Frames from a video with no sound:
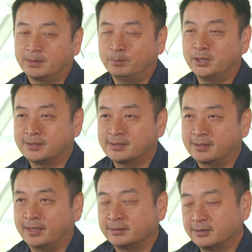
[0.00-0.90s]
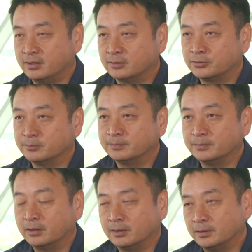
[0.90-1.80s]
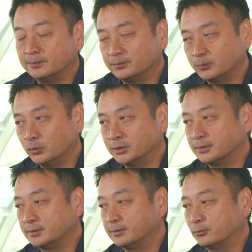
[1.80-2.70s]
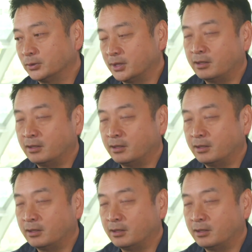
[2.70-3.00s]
mix that, with